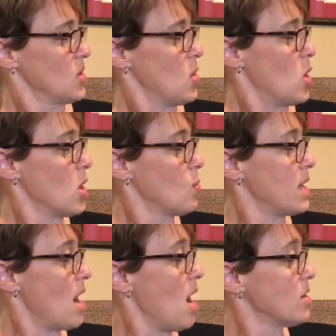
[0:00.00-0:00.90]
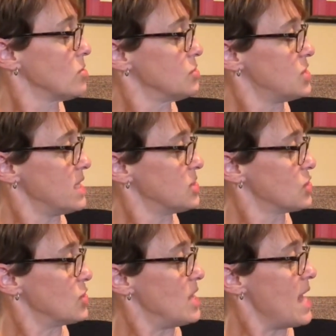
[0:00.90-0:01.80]
Or when Uncle
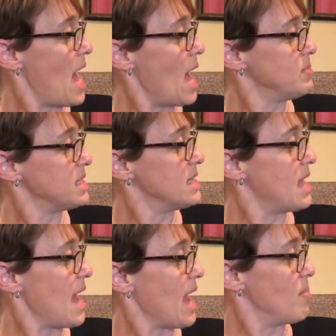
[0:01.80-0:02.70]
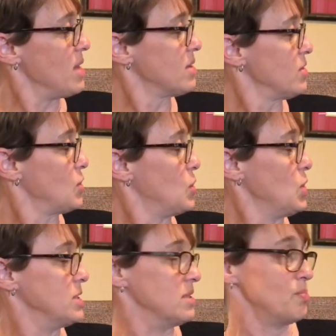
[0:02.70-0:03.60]
Chester napped in the hammock
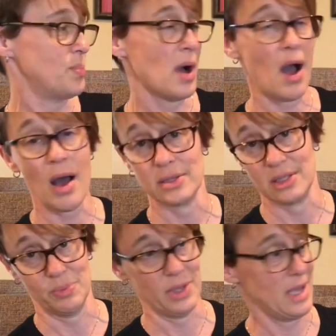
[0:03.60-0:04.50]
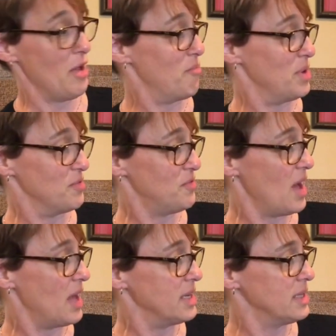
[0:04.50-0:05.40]
couldn't possibly have been
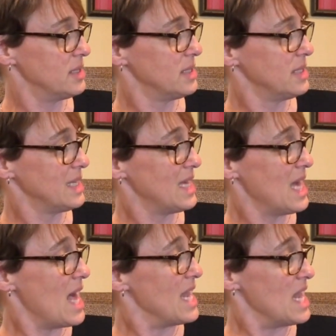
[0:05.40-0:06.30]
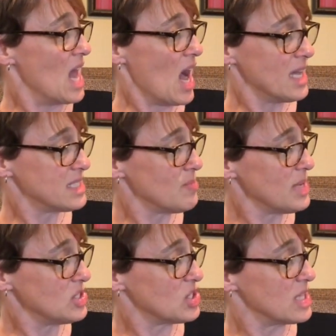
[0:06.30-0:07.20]
fun. Not to
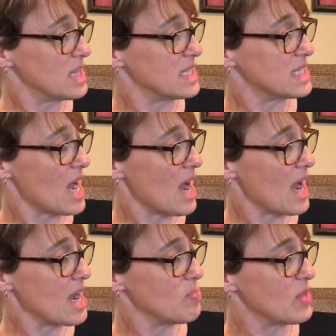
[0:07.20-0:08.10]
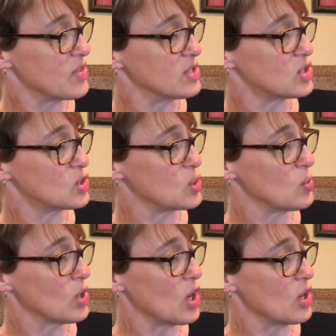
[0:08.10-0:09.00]
mention the time that the
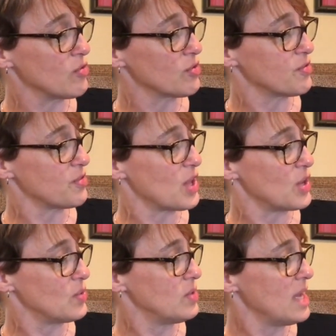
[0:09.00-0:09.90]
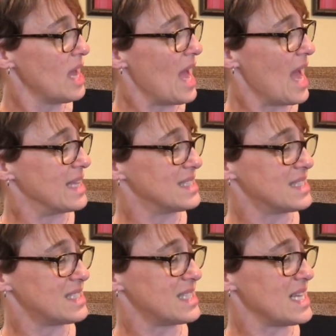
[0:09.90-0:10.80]
sewer overflowed and
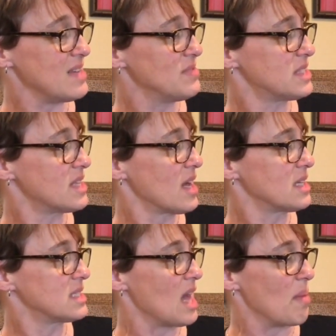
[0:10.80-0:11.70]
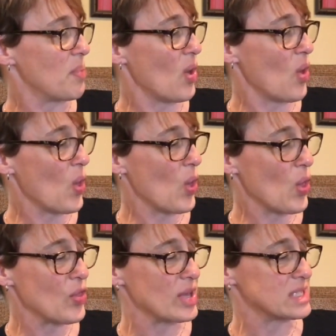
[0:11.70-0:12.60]
Steve sucked up
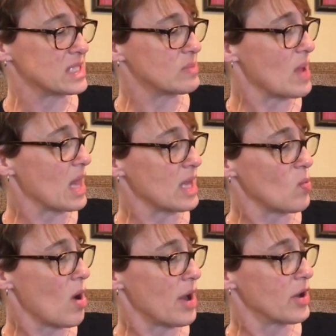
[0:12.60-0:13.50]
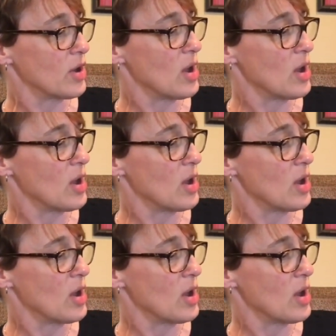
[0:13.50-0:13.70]
all the smelly water